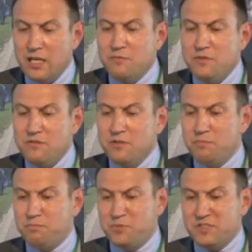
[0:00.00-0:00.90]
And we
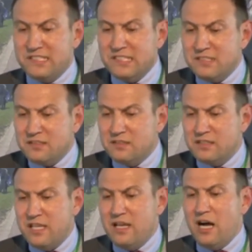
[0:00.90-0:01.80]
will
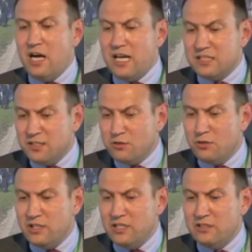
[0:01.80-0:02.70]
persistently
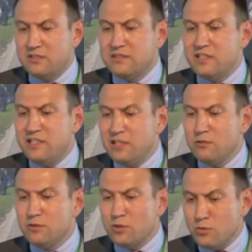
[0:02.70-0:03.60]
articulate the
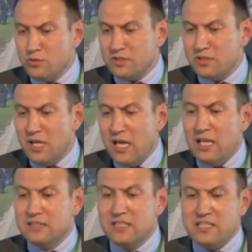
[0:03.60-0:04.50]
legal truth
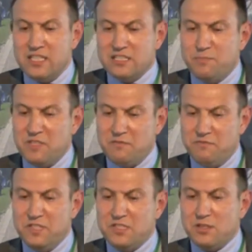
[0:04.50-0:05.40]
that has
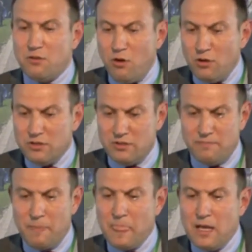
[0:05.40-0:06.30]
been withheld
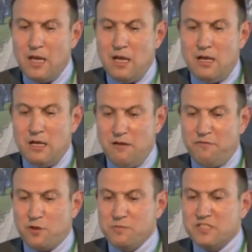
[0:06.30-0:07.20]

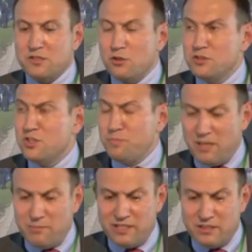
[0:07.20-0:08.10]
from the Scottish
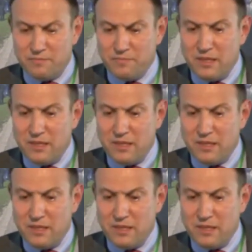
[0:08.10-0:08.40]
public.